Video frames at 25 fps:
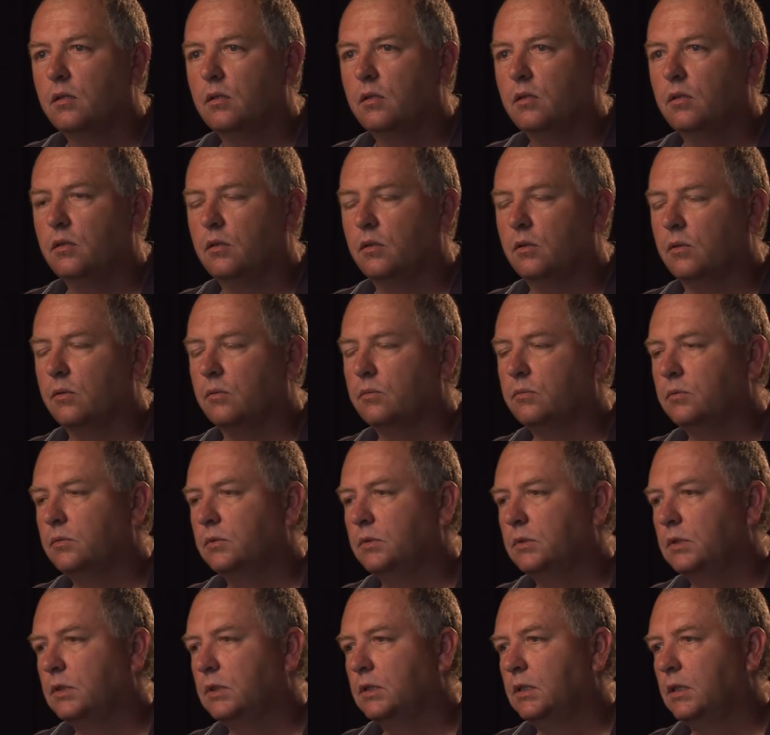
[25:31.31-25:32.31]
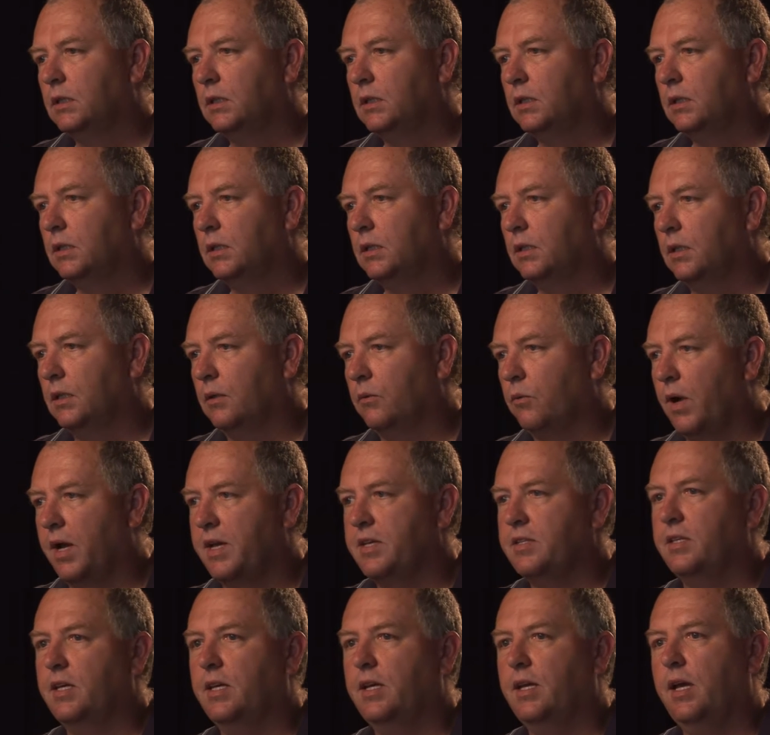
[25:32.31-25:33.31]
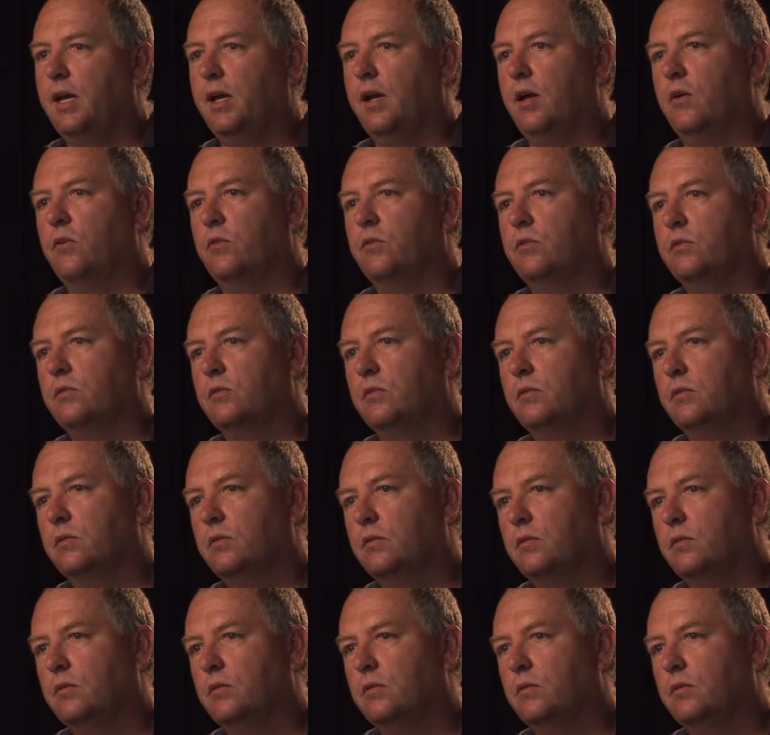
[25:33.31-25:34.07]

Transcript: You know, Westinghouse.